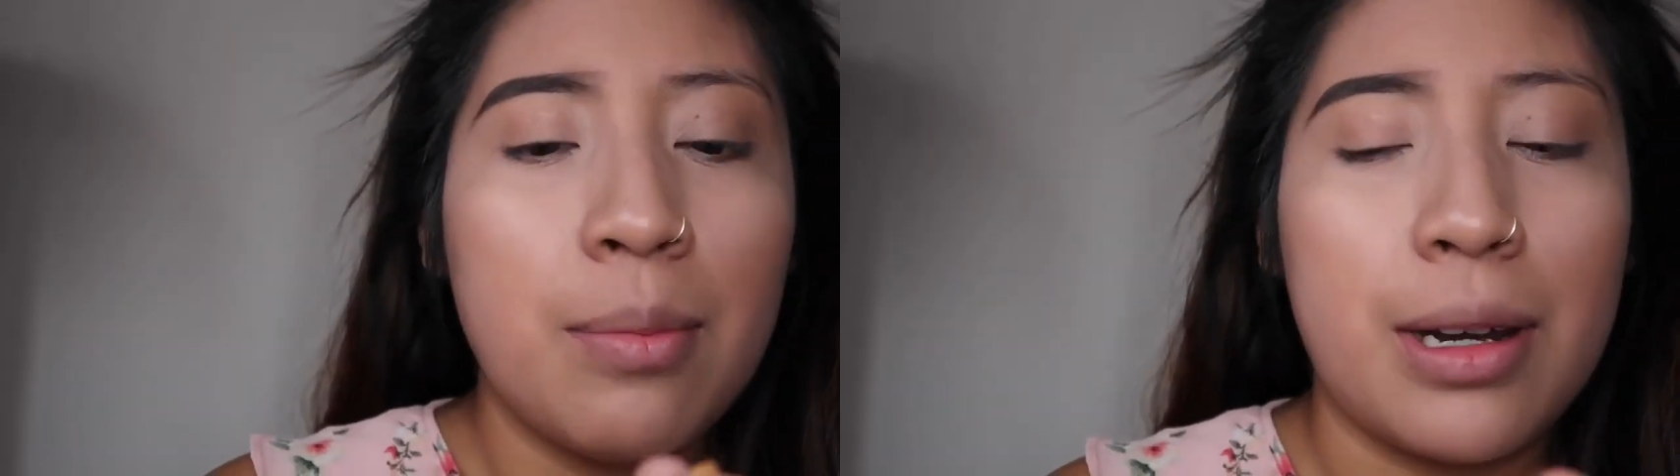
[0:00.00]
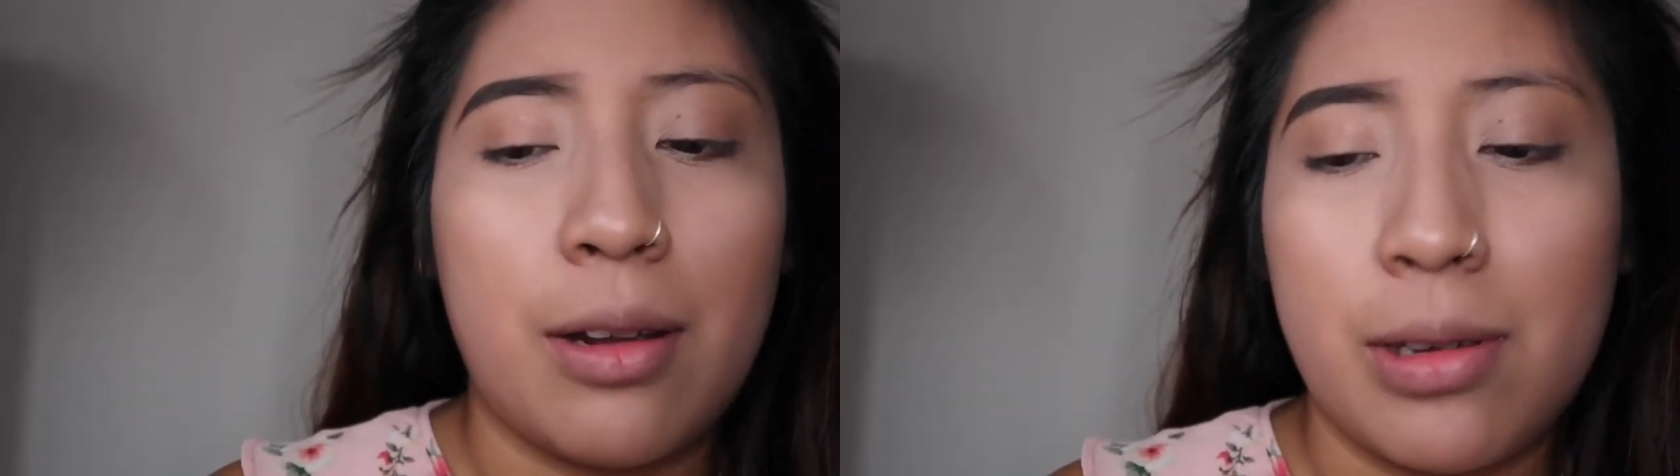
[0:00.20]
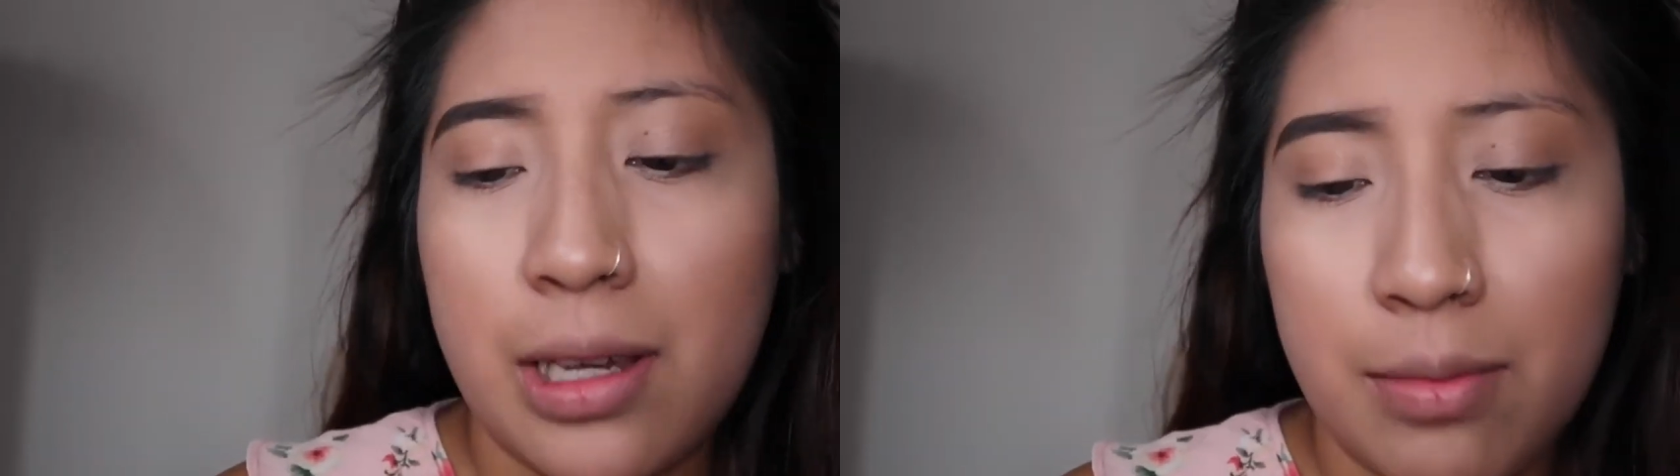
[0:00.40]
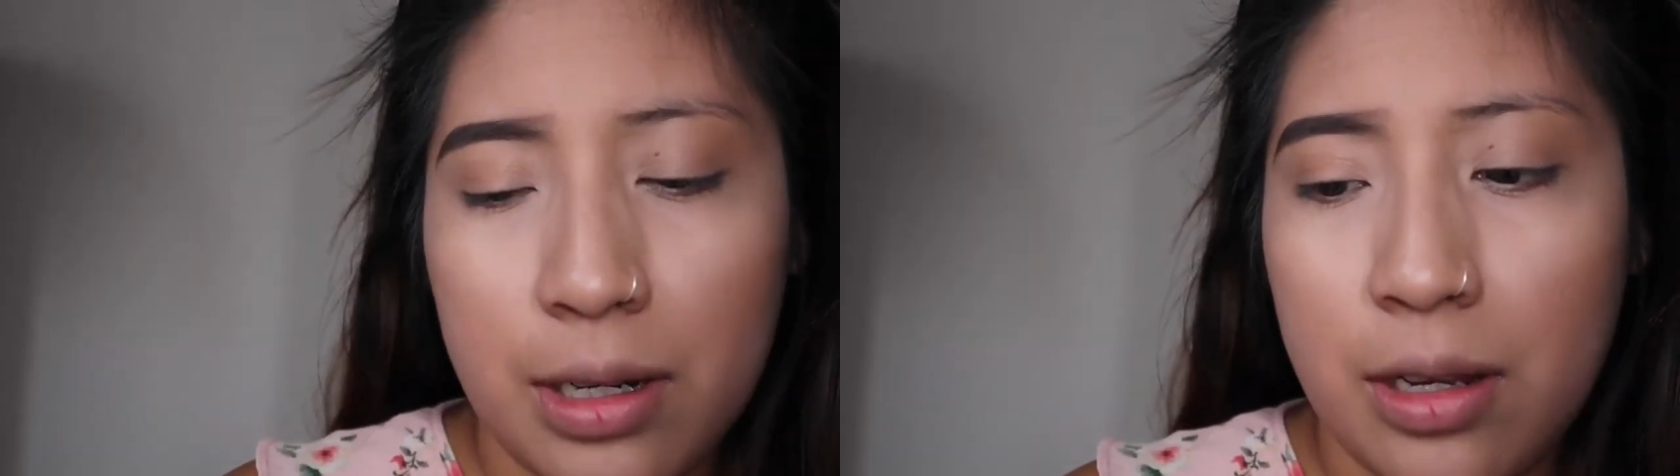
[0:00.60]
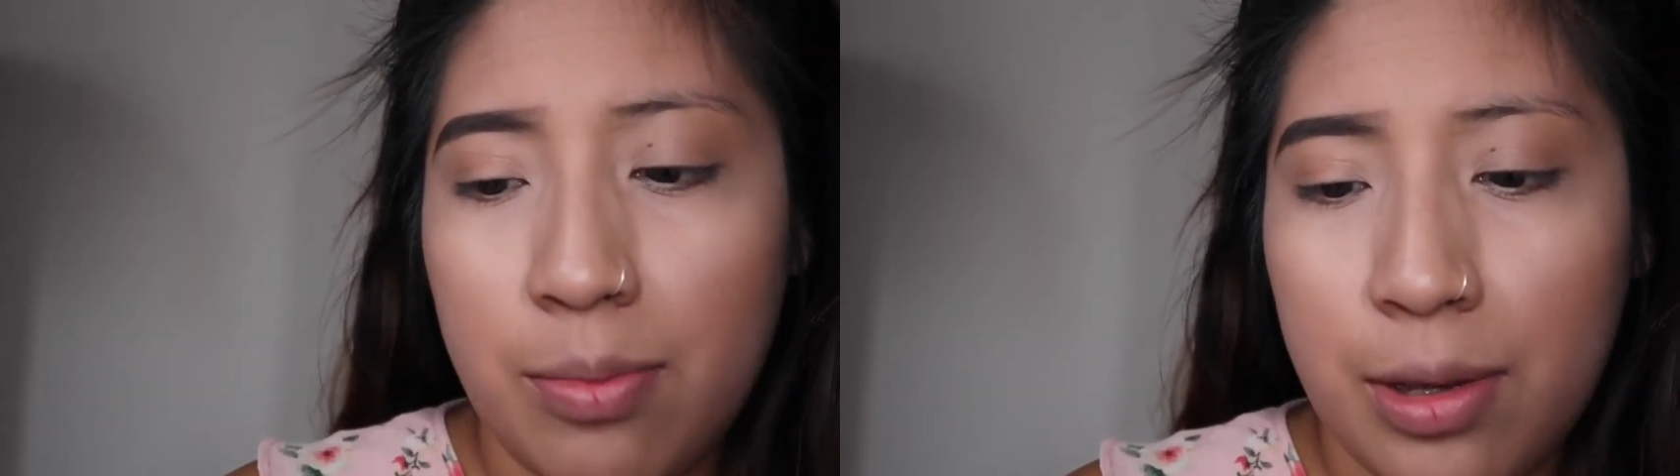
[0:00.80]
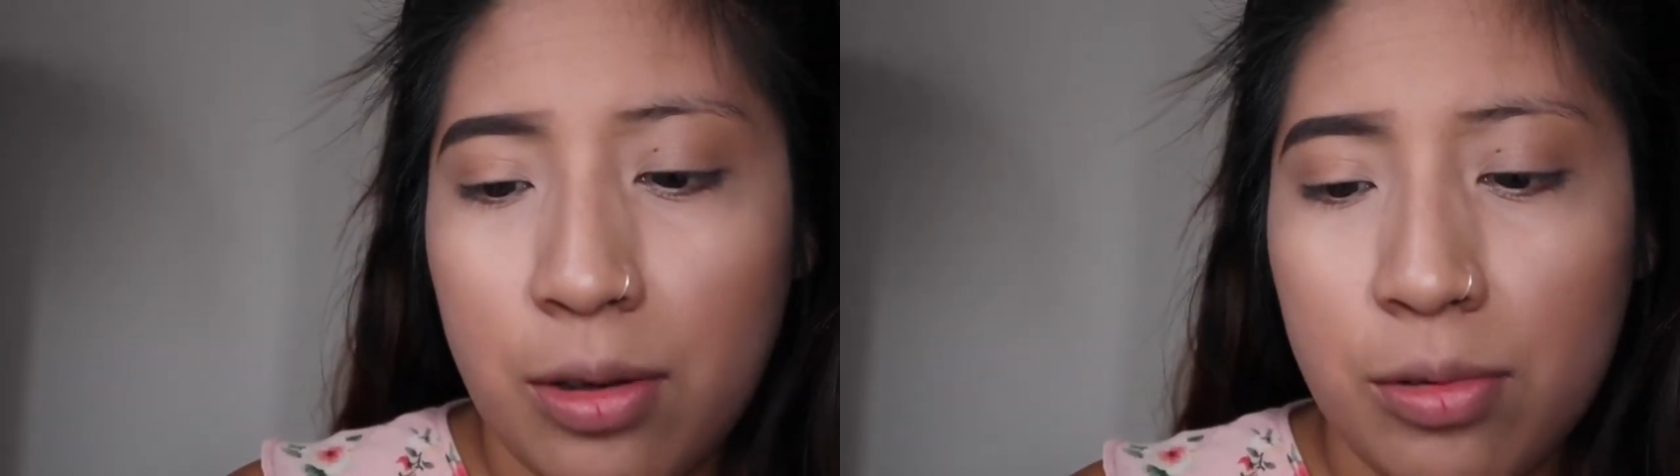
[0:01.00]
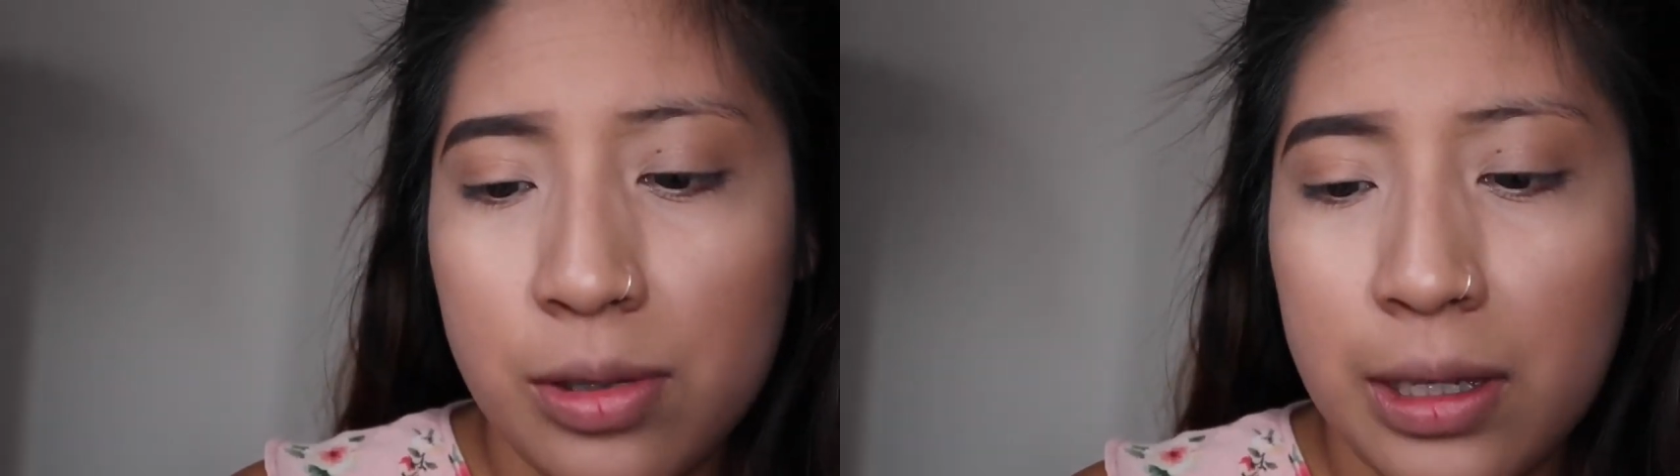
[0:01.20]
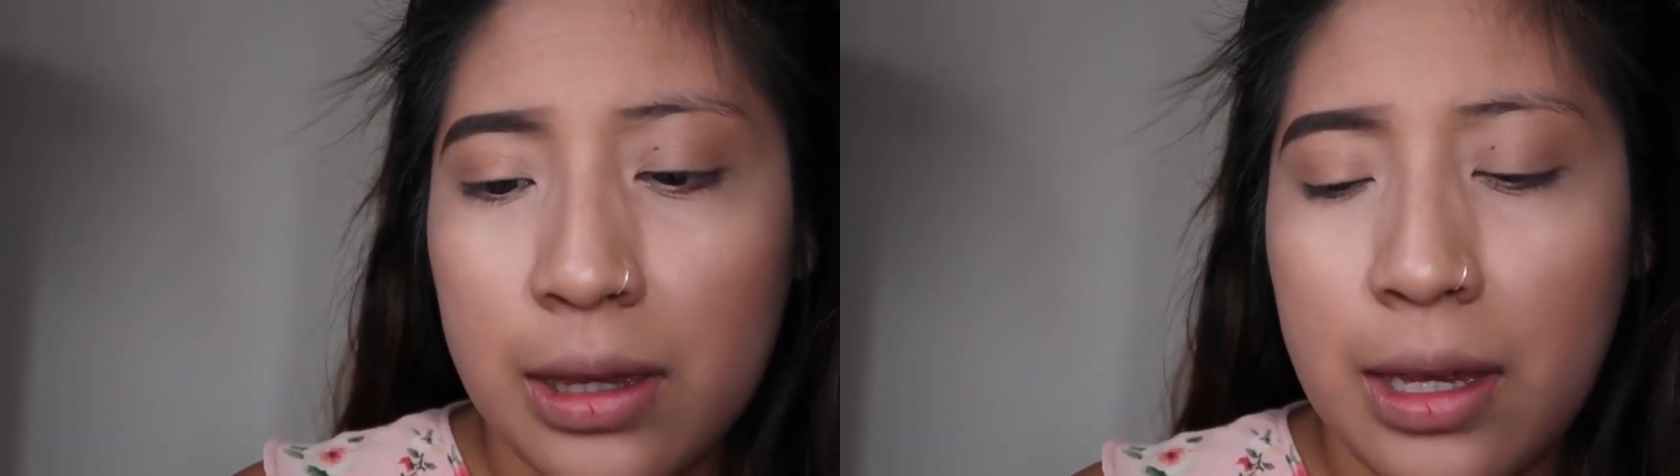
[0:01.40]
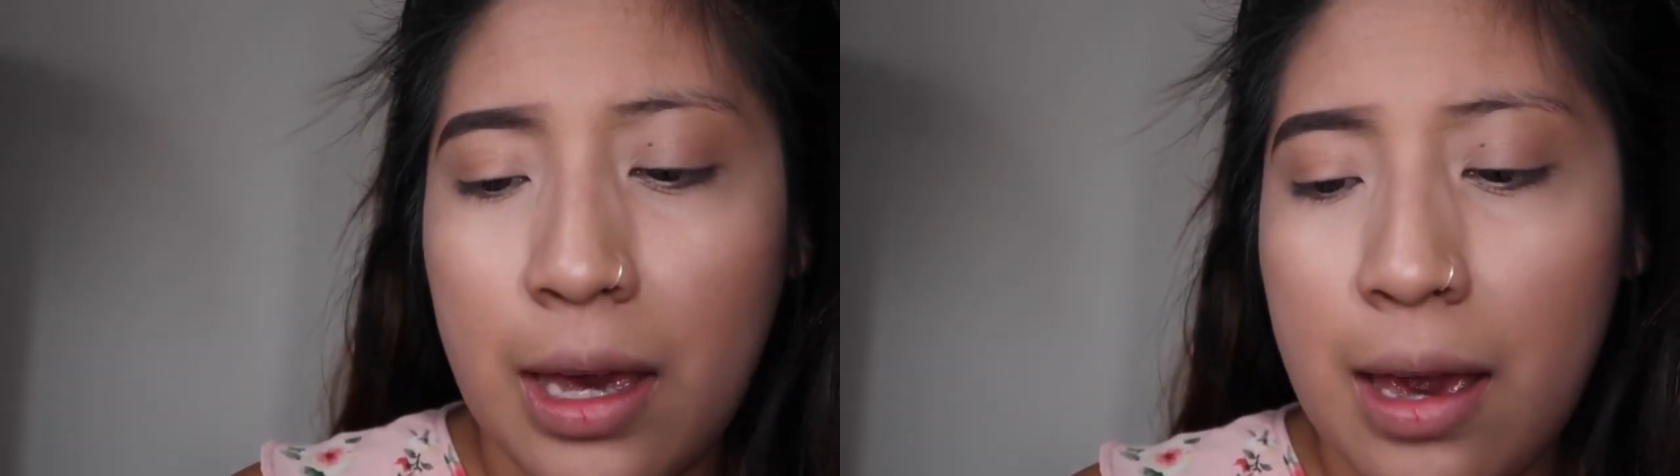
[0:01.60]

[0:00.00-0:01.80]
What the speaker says: But anyways, I'm going to be using the